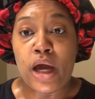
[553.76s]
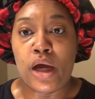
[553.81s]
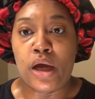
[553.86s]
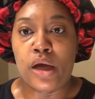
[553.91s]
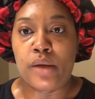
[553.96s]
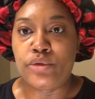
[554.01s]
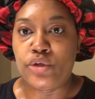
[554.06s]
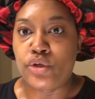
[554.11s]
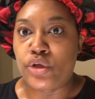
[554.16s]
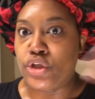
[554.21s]

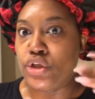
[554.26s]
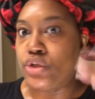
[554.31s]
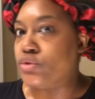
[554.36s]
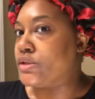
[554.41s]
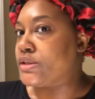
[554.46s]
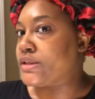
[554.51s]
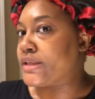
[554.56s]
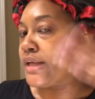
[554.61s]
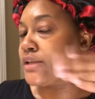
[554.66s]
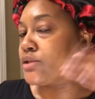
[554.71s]
um, you can
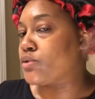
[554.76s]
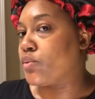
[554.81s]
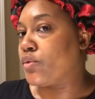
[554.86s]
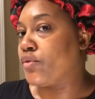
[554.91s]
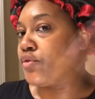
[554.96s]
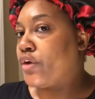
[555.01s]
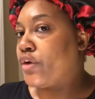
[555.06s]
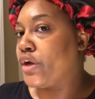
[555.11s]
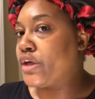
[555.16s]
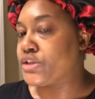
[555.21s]
use this as a
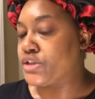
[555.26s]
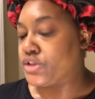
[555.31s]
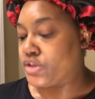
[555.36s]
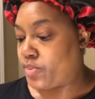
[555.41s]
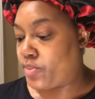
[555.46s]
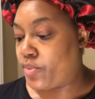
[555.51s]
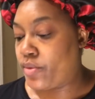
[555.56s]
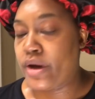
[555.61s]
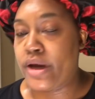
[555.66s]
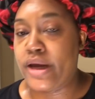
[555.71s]
refresher
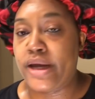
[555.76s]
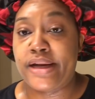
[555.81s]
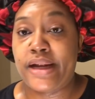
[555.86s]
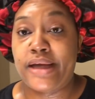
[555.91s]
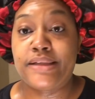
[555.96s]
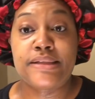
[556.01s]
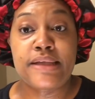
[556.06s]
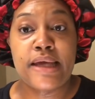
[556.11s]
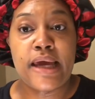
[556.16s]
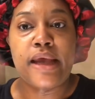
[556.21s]
spray and
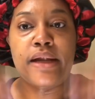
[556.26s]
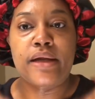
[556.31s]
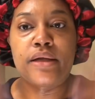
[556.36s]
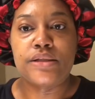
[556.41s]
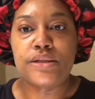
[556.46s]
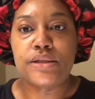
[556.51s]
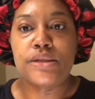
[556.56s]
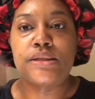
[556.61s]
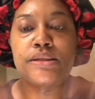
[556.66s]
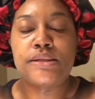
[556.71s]
I just kind
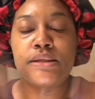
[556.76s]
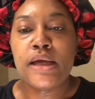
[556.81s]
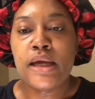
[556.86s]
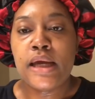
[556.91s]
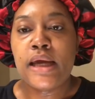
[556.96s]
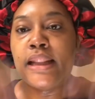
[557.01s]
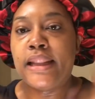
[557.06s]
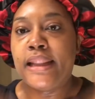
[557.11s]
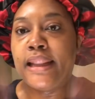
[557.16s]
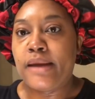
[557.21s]
of just
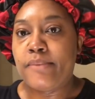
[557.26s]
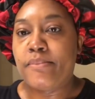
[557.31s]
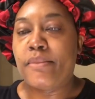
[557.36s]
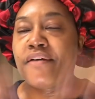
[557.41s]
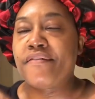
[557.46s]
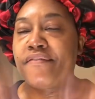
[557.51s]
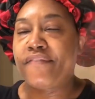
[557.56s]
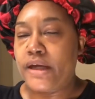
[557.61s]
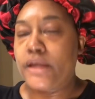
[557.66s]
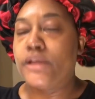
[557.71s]
let
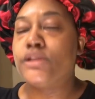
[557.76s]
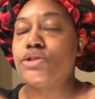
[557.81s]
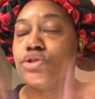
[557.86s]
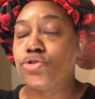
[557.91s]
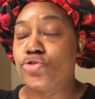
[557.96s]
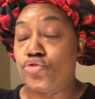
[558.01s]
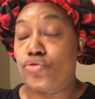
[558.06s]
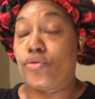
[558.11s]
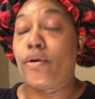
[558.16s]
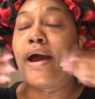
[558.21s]
my face
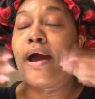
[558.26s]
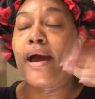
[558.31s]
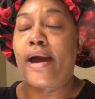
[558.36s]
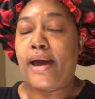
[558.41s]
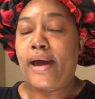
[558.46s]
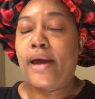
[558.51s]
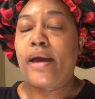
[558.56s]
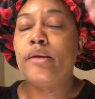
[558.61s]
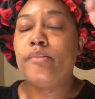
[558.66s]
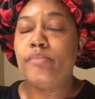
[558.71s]

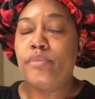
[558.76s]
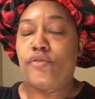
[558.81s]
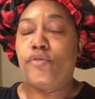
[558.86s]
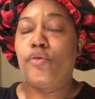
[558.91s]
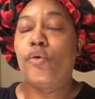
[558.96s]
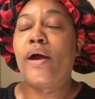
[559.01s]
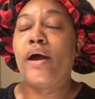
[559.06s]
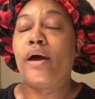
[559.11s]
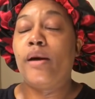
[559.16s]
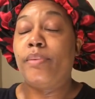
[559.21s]
dry
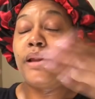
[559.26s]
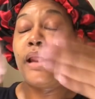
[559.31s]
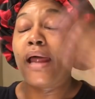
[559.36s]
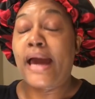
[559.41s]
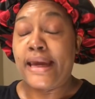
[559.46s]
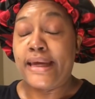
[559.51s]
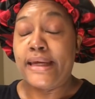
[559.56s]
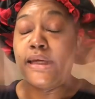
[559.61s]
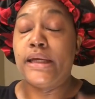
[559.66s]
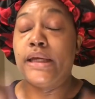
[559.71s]
before
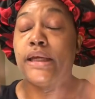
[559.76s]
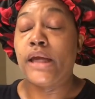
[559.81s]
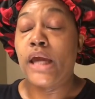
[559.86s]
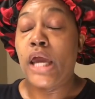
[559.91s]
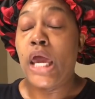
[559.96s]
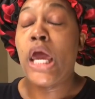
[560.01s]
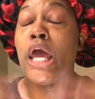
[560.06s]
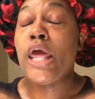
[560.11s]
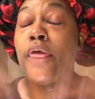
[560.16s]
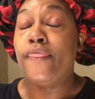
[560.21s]
applying
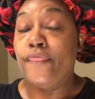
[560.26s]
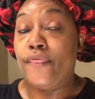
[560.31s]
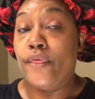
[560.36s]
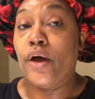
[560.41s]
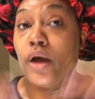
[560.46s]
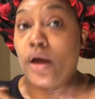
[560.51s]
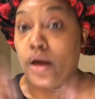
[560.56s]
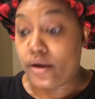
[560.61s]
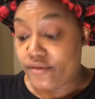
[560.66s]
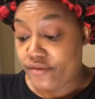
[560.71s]

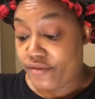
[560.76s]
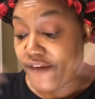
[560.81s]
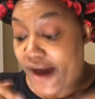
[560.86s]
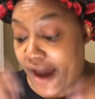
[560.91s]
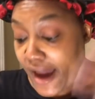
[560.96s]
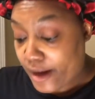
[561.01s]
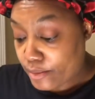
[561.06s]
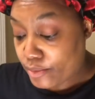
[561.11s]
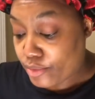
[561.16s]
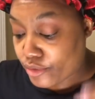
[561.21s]
the
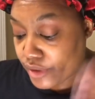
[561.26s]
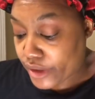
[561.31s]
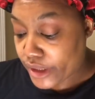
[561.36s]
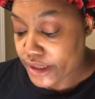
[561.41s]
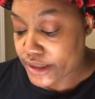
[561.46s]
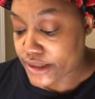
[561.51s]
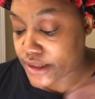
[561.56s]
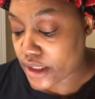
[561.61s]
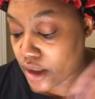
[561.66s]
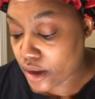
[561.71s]

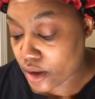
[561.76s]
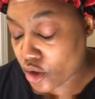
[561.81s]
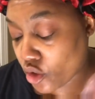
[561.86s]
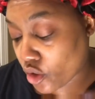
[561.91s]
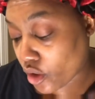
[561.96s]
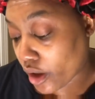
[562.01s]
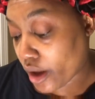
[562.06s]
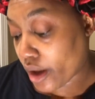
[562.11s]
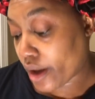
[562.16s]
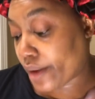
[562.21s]
vibrant
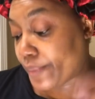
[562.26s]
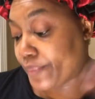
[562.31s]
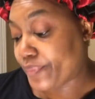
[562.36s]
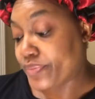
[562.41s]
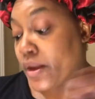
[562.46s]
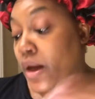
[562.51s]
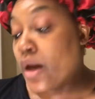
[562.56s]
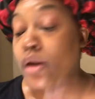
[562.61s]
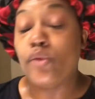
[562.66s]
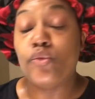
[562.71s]

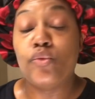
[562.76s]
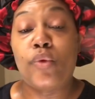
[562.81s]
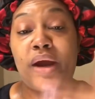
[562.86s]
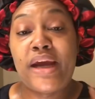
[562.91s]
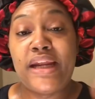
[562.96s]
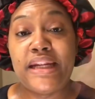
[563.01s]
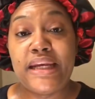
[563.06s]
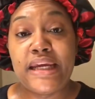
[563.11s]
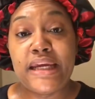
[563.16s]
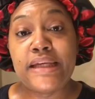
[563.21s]
um,
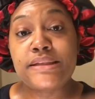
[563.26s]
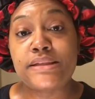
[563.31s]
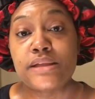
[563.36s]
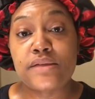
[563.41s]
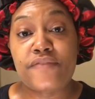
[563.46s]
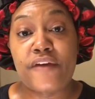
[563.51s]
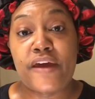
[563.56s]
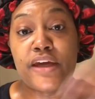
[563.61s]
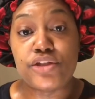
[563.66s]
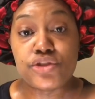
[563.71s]
radiance
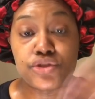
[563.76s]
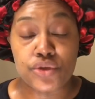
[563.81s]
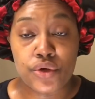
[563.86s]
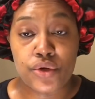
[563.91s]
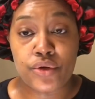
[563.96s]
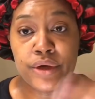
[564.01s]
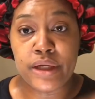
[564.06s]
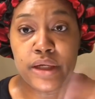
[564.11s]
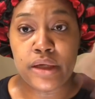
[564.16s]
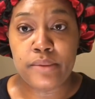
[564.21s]
facial
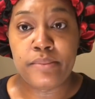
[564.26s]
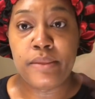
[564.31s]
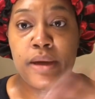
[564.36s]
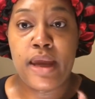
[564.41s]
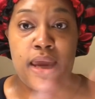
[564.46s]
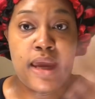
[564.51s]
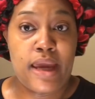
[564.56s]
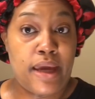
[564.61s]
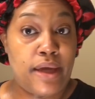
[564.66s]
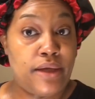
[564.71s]
cream
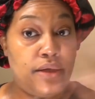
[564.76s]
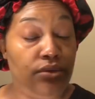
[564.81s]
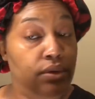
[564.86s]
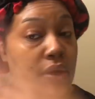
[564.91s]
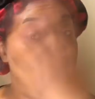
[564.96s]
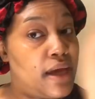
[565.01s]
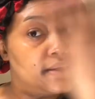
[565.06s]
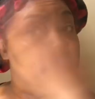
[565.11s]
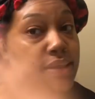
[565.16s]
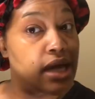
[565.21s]
and you
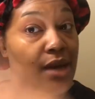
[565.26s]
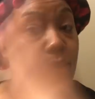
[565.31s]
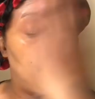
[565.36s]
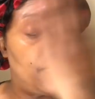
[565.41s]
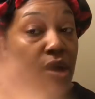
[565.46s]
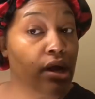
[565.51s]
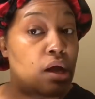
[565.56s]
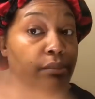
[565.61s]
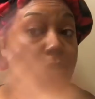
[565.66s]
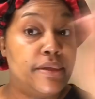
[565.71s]
guys I
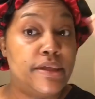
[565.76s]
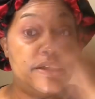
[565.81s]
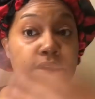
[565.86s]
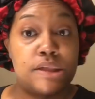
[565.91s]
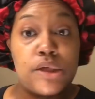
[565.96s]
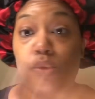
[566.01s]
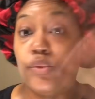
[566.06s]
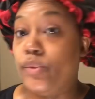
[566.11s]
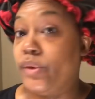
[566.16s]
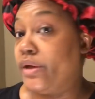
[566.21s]

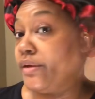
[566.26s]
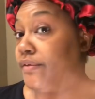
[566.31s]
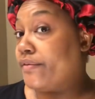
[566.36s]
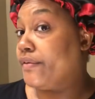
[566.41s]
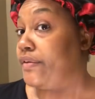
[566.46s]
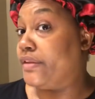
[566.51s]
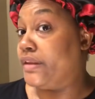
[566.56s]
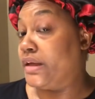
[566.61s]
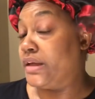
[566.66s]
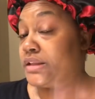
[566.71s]
promise
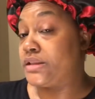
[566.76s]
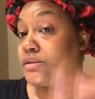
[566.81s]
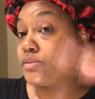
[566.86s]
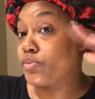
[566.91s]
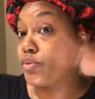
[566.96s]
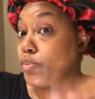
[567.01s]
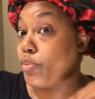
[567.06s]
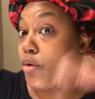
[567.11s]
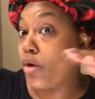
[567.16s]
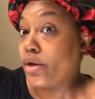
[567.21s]
with this
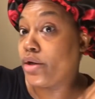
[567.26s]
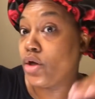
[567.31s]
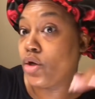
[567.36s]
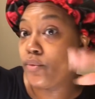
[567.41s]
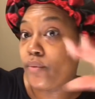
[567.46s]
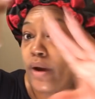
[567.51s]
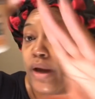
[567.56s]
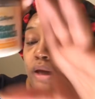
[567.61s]
product